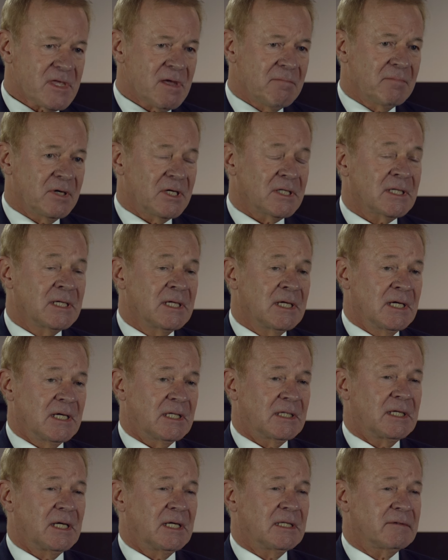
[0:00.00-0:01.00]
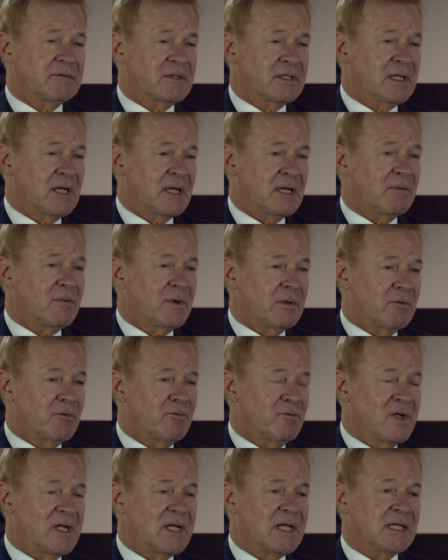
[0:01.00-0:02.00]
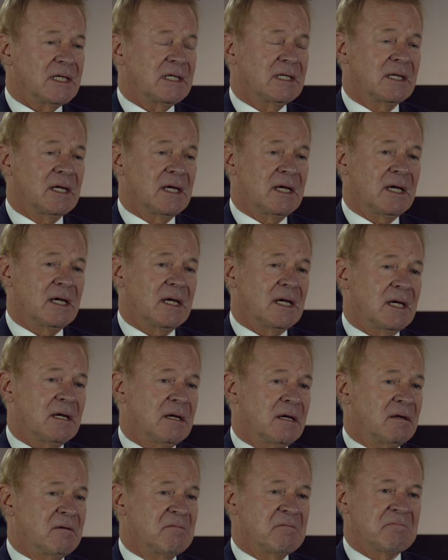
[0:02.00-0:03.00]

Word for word: But at the end of the day, we were really, uh,